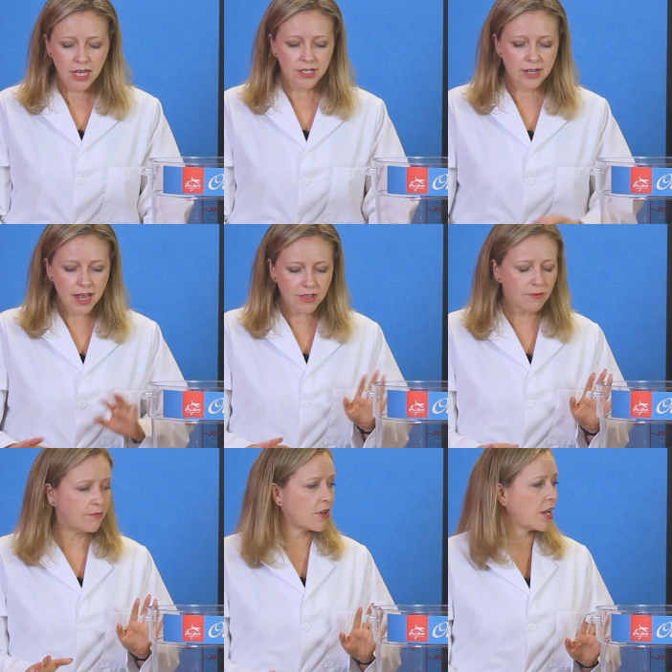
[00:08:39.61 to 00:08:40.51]
So now that
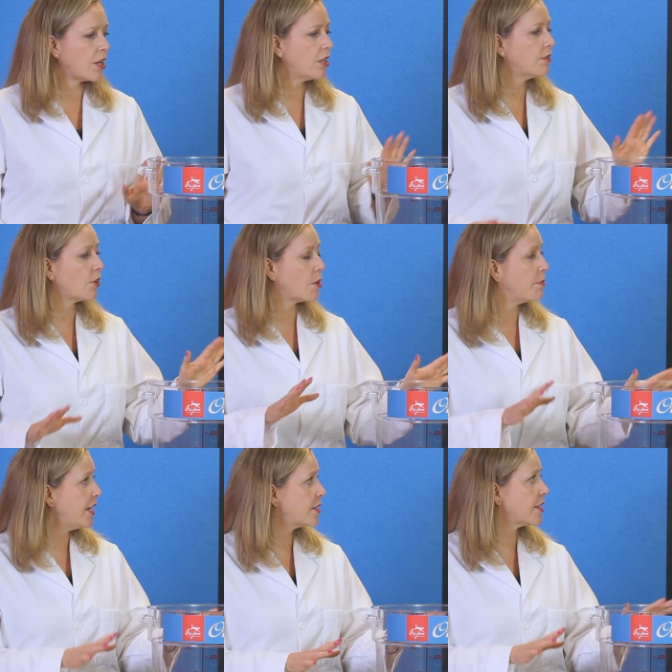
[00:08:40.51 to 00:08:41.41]
we've got all of our
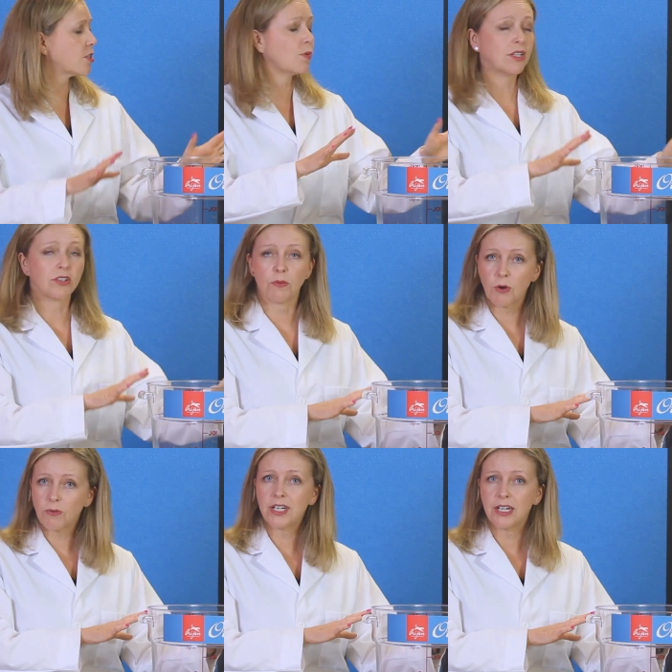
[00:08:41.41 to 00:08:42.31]
meat as well as our
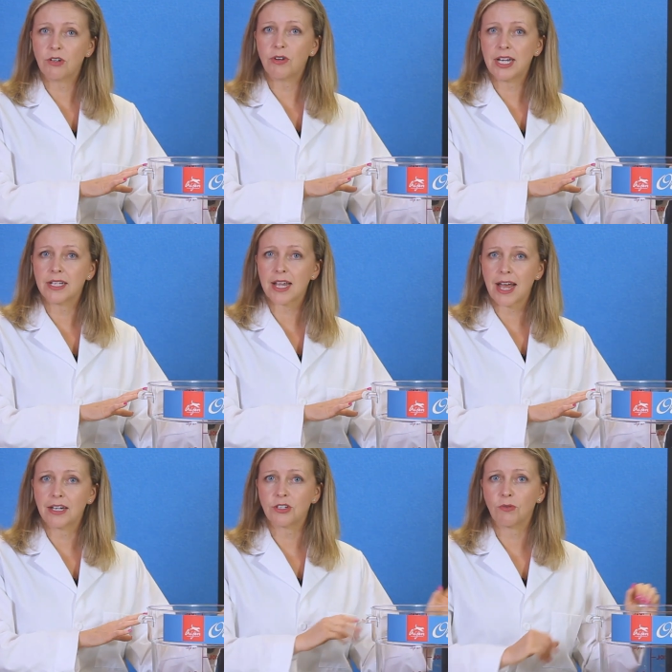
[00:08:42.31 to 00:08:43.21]
protein ingredients
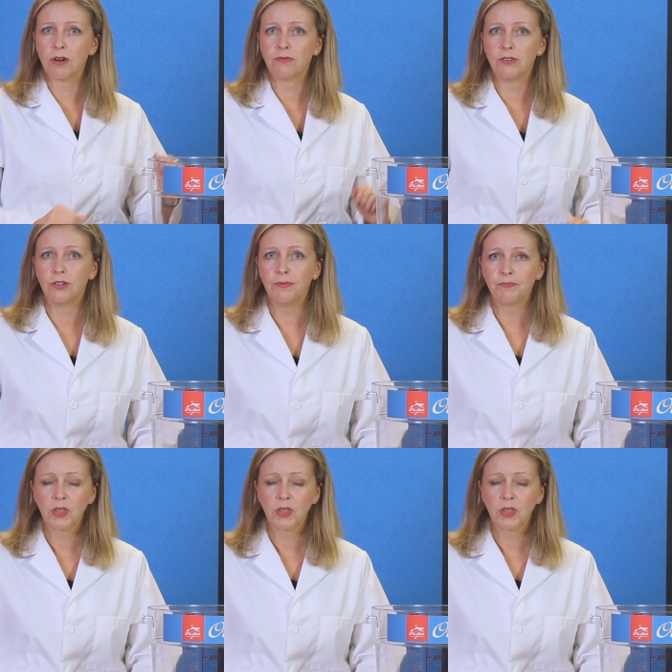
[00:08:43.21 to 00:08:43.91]
added to our food,